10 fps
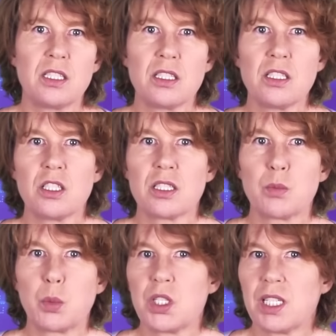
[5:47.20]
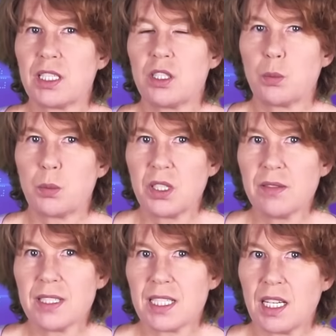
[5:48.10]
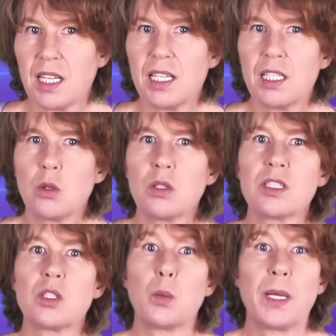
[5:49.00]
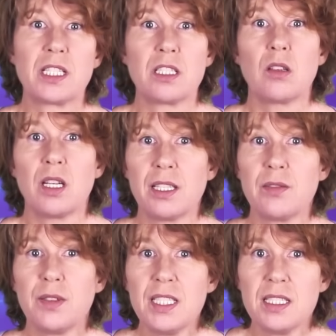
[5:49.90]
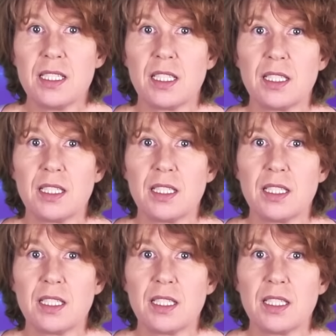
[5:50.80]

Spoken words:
doesn't just protect your privacy, it also makes your life easier.